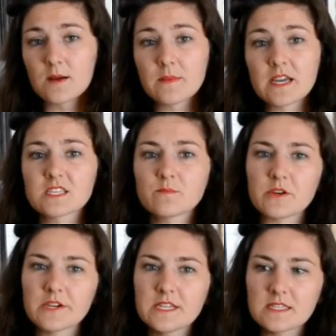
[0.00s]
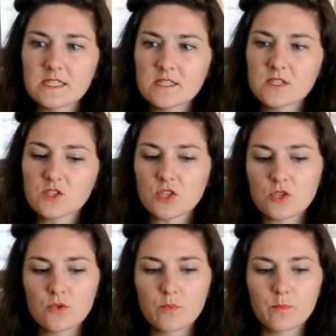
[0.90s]
experiences
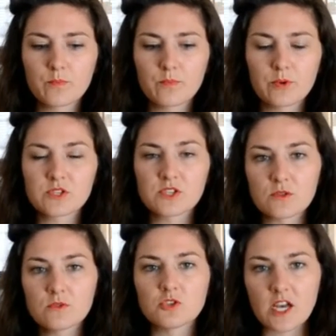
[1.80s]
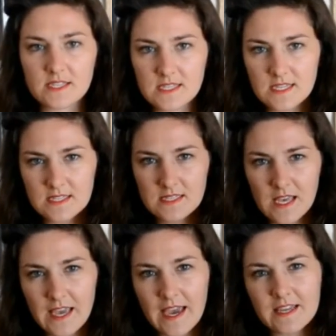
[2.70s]
to pursue justice
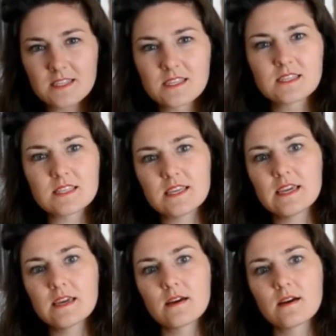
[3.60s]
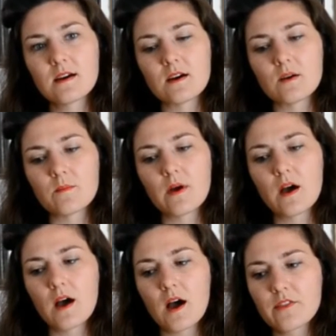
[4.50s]
and to see
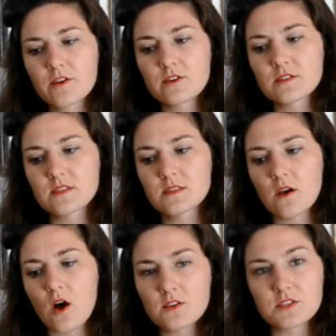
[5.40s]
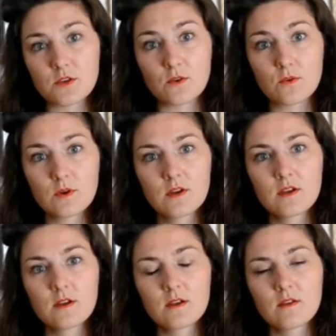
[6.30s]
others also
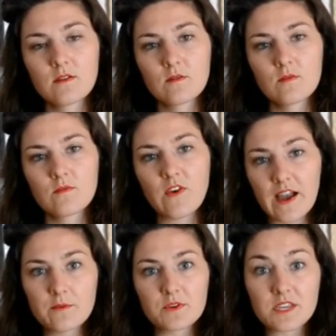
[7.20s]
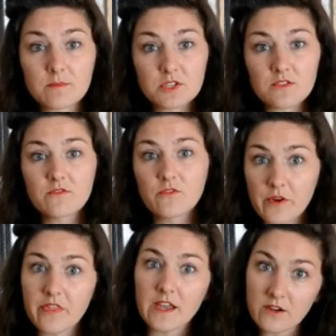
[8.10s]
find redemption for
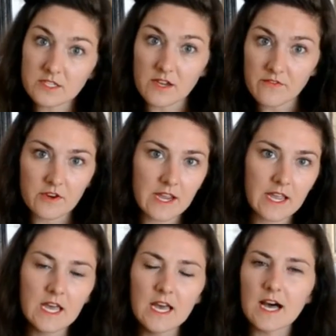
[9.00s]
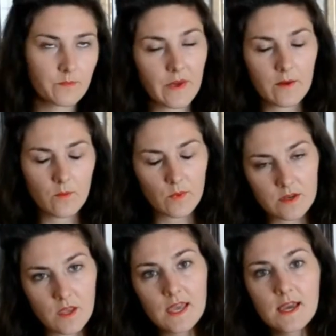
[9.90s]
their suffering. But
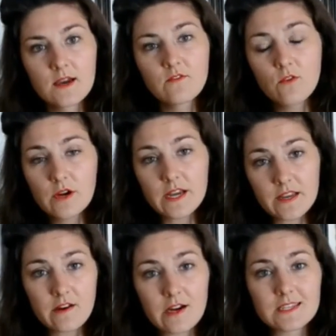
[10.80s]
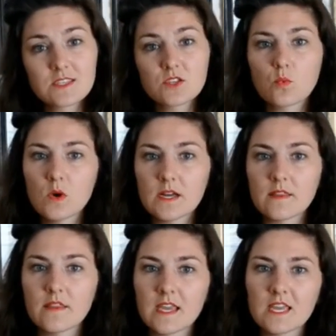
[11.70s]
when 4 integrates to 1,
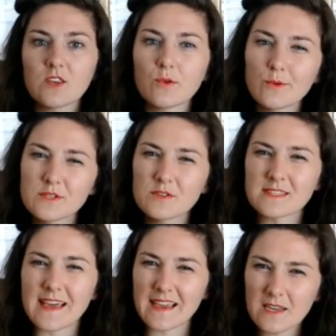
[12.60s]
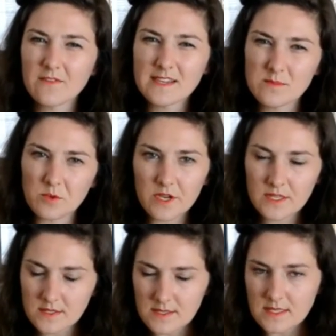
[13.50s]
they can use those negative
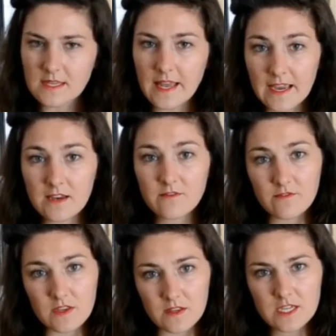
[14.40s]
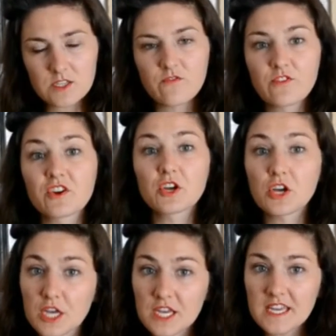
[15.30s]
experiences and negative feelings for
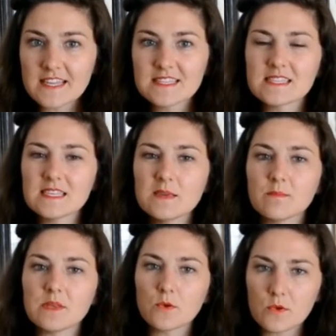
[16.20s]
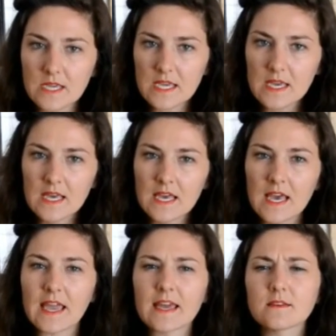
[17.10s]
good and see beauty
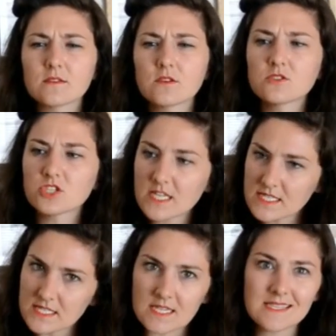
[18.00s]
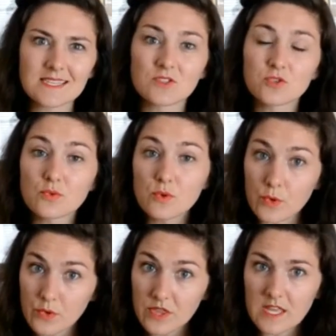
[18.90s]
and justice and
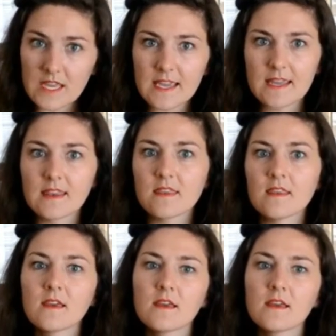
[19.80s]
truth in